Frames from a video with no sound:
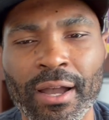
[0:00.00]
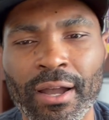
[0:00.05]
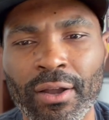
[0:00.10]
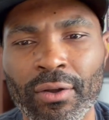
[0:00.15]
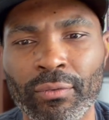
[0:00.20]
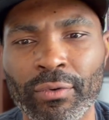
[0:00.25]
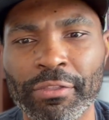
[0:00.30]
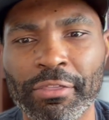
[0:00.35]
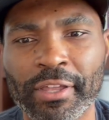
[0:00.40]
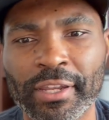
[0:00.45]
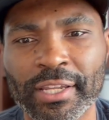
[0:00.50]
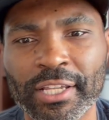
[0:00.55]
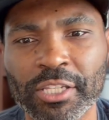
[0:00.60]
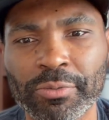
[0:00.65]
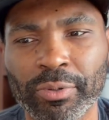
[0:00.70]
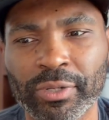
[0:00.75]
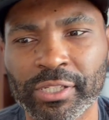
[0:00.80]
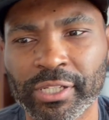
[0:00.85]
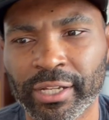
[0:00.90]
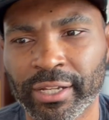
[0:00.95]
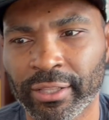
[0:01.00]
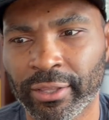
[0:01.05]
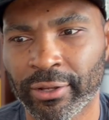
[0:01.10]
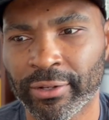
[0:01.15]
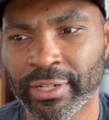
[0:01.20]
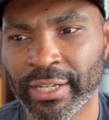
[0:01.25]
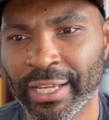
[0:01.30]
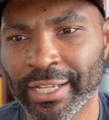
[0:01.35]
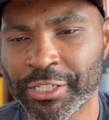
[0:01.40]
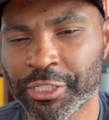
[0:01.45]
within this particular
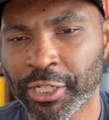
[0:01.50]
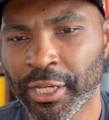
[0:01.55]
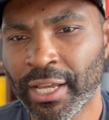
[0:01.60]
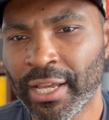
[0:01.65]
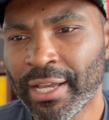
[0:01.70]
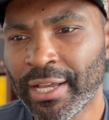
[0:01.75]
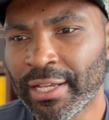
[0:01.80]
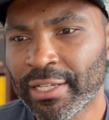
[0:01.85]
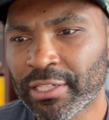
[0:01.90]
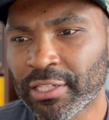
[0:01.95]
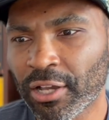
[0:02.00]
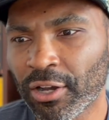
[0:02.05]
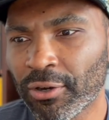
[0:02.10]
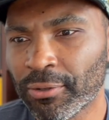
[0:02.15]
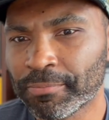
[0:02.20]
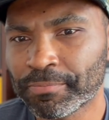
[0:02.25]
niche. So